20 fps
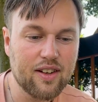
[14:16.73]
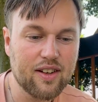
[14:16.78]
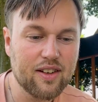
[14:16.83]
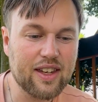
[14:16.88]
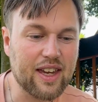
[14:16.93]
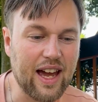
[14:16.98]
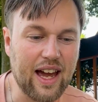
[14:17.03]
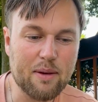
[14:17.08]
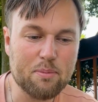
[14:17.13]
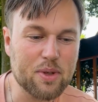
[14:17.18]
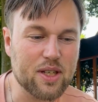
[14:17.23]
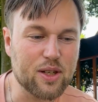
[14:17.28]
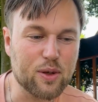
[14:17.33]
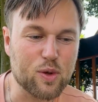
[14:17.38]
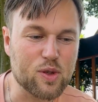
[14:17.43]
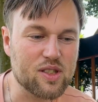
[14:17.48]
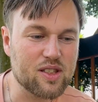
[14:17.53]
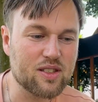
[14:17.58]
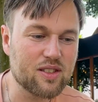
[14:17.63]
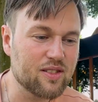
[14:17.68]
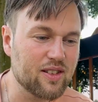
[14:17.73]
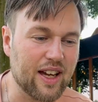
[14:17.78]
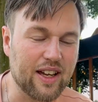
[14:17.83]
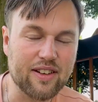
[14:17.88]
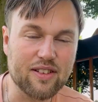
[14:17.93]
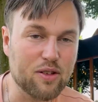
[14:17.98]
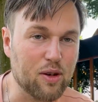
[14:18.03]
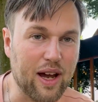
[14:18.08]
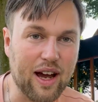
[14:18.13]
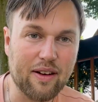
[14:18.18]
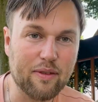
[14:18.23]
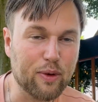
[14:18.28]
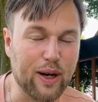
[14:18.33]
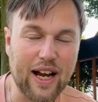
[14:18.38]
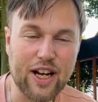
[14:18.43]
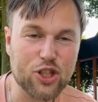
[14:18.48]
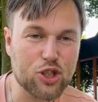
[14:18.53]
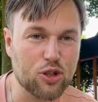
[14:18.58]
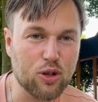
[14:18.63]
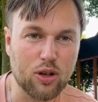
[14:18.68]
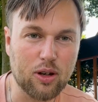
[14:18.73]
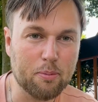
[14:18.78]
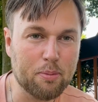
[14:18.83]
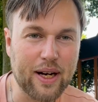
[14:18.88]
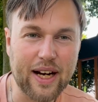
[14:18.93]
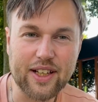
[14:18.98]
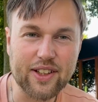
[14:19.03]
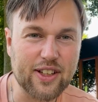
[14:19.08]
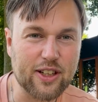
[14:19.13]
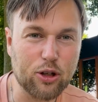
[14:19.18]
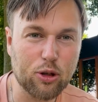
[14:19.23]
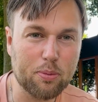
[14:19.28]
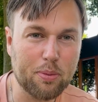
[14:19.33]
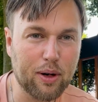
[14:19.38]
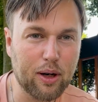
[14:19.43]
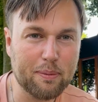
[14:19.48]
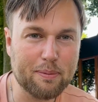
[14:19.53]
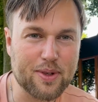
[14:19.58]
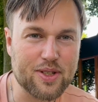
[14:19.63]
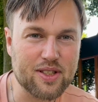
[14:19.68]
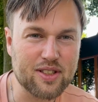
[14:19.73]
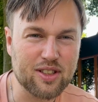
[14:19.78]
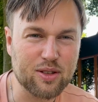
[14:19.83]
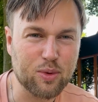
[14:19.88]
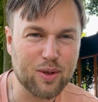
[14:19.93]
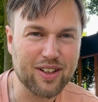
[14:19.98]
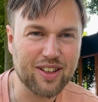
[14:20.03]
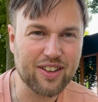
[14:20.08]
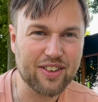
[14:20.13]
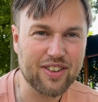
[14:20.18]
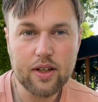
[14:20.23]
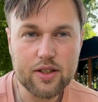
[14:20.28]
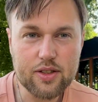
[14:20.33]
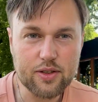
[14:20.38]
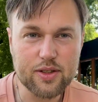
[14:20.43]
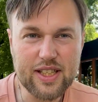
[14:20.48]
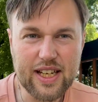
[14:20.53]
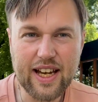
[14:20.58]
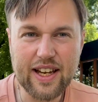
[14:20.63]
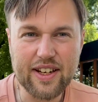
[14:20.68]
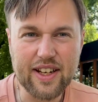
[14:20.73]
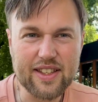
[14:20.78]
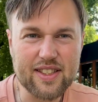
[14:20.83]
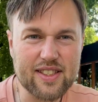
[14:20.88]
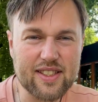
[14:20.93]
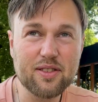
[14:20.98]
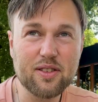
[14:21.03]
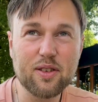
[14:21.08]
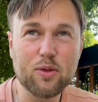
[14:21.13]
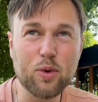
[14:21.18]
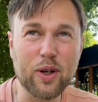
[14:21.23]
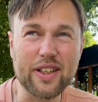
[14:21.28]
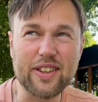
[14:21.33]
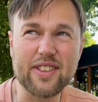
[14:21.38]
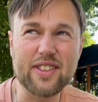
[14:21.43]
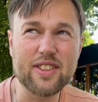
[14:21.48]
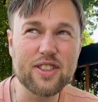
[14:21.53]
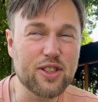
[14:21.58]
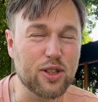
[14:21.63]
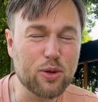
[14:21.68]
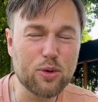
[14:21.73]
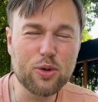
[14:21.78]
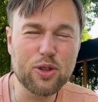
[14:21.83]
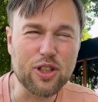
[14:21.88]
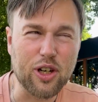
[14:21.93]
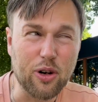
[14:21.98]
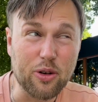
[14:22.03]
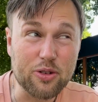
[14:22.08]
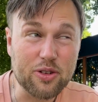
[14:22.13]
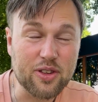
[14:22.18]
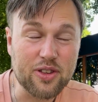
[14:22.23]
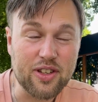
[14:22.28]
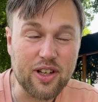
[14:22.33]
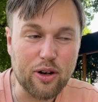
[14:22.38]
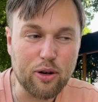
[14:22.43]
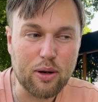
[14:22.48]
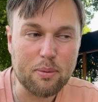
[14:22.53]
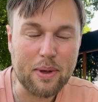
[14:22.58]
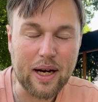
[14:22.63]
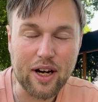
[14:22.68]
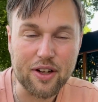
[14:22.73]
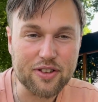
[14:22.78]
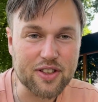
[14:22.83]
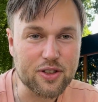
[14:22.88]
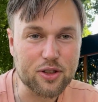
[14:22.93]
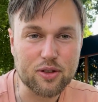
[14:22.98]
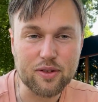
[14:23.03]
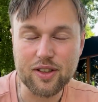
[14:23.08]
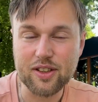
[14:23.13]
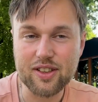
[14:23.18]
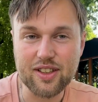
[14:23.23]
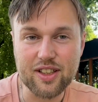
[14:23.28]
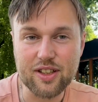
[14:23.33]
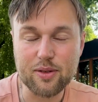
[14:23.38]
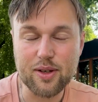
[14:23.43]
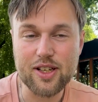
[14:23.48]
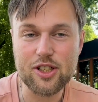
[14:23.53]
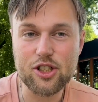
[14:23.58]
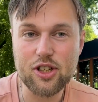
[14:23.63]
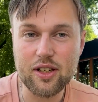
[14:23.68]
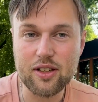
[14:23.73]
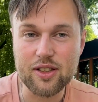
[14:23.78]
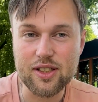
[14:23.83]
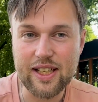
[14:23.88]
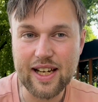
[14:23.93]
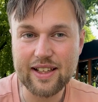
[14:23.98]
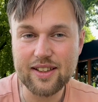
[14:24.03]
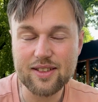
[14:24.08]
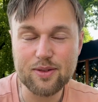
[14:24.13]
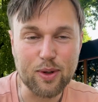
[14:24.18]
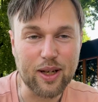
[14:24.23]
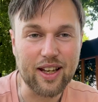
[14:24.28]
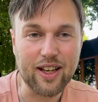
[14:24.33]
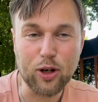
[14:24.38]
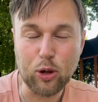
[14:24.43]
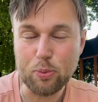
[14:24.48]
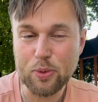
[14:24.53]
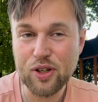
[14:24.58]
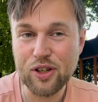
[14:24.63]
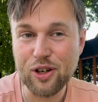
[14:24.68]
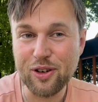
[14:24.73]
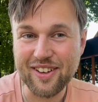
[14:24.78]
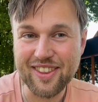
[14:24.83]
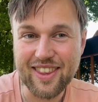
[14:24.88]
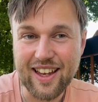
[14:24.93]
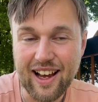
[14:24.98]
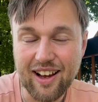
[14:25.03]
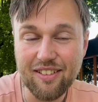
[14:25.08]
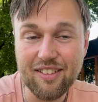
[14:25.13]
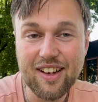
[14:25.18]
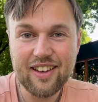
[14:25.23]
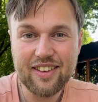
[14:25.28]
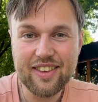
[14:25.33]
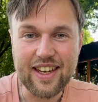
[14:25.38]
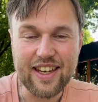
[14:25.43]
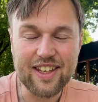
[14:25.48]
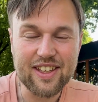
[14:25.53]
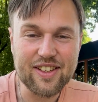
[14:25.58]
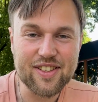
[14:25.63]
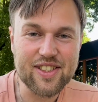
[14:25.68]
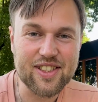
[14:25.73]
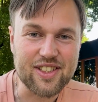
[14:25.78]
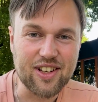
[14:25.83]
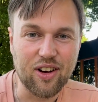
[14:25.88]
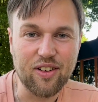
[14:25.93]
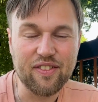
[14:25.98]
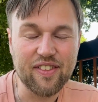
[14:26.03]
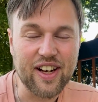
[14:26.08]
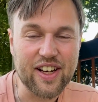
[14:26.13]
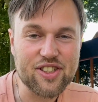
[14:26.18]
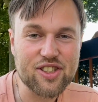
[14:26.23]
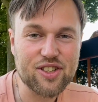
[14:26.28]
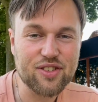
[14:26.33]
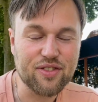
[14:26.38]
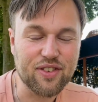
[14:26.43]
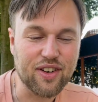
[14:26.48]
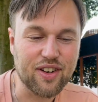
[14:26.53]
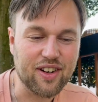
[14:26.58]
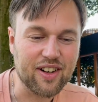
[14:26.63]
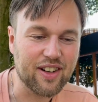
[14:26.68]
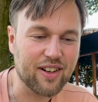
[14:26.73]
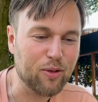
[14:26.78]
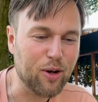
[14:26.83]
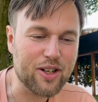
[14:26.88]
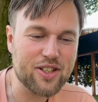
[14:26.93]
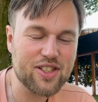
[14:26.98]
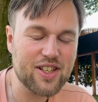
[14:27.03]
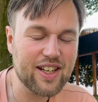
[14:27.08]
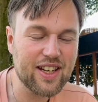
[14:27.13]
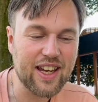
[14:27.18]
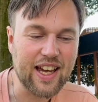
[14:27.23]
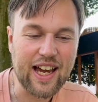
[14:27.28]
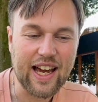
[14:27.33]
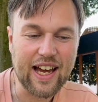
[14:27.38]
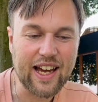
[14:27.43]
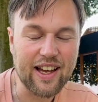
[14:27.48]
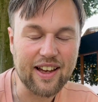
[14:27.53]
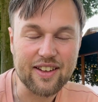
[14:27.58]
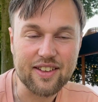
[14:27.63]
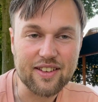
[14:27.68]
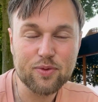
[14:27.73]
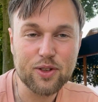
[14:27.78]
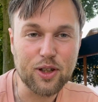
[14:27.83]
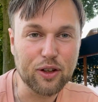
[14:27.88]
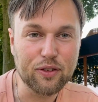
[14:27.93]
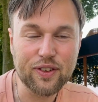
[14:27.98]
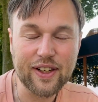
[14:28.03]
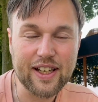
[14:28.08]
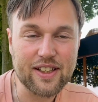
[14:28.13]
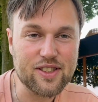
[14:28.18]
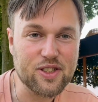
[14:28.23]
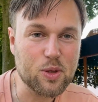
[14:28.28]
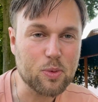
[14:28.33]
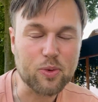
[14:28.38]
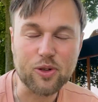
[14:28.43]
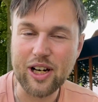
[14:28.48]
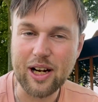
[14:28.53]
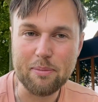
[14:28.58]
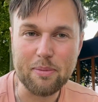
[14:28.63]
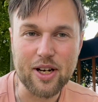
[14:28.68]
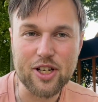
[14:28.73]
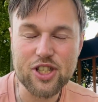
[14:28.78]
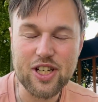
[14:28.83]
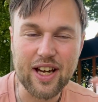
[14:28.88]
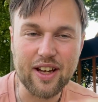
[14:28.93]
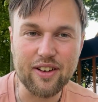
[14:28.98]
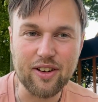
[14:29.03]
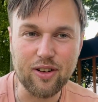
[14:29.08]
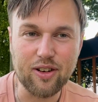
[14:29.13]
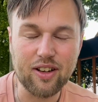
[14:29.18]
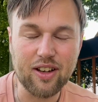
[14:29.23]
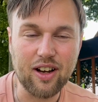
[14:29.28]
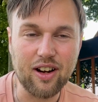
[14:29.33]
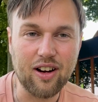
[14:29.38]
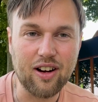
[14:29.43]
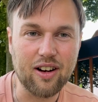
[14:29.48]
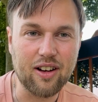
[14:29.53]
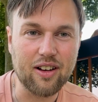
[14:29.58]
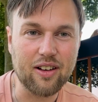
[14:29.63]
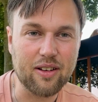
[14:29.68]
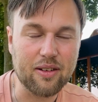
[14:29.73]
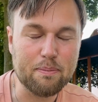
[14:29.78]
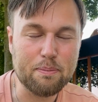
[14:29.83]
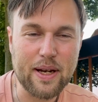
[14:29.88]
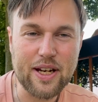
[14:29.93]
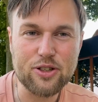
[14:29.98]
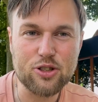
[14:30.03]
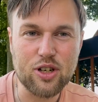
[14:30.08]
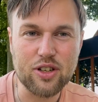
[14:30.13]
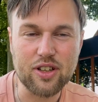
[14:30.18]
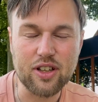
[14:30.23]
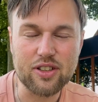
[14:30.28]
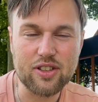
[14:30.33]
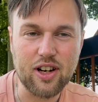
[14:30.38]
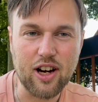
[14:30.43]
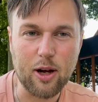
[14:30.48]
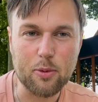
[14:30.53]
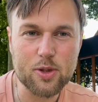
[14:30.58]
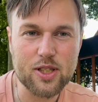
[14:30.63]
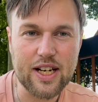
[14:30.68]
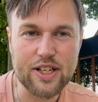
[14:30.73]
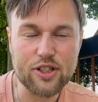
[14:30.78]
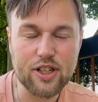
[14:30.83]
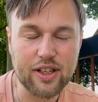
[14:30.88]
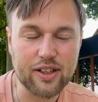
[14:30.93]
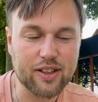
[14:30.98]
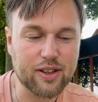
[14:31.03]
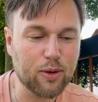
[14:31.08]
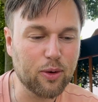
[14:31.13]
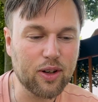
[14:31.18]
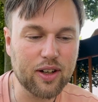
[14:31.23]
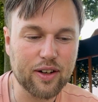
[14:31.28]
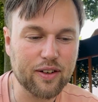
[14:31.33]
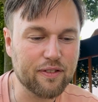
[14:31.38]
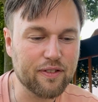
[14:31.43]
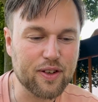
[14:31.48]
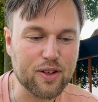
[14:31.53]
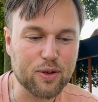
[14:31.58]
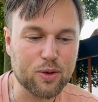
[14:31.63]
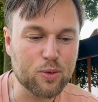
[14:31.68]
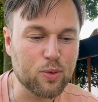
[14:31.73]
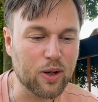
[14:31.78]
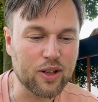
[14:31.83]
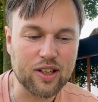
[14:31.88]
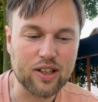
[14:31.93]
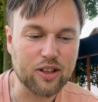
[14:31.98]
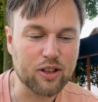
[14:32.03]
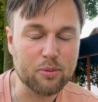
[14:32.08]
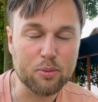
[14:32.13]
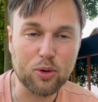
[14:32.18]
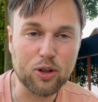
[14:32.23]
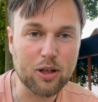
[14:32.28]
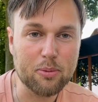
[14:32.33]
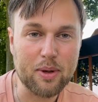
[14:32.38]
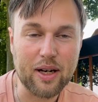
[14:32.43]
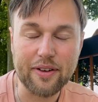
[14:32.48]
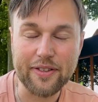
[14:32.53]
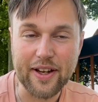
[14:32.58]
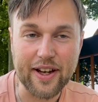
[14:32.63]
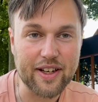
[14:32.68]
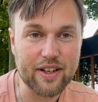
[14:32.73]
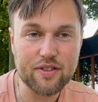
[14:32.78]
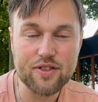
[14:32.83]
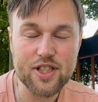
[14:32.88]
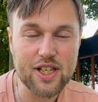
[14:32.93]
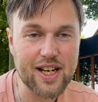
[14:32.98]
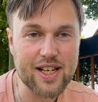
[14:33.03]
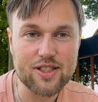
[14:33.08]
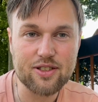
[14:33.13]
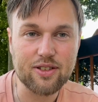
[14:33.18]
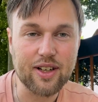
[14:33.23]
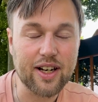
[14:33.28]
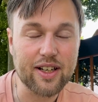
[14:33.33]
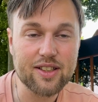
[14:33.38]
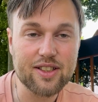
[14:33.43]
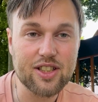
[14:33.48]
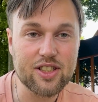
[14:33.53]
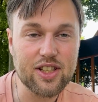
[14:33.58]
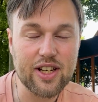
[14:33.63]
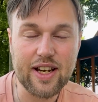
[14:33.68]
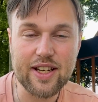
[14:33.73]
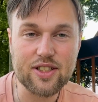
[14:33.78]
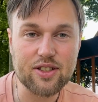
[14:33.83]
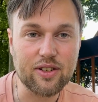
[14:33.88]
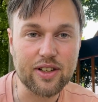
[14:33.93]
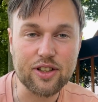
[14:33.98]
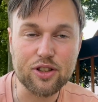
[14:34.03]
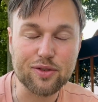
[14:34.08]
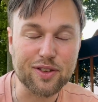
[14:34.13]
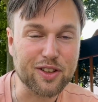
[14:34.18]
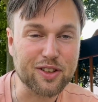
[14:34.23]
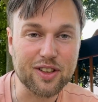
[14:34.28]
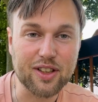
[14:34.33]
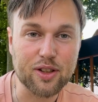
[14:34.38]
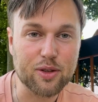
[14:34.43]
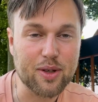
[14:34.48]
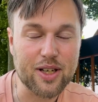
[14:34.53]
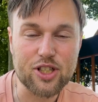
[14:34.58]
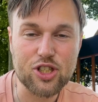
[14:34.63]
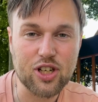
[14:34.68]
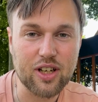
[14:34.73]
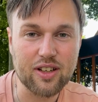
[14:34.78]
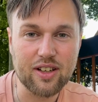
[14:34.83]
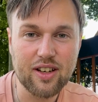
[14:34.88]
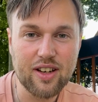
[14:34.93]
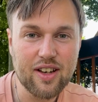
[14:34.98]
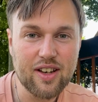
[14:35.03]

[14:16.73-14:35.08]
can be used and to have rational and practical purpose in the world. So yeah, that's what you don't know about introverted intuition yet. Well, I hope you know it now. Thank you so much for watching, and don't forget to subscribe my channel on patreon.com/Erik Thor if you want to learn more about INFJs or INTJs or introverted intuition.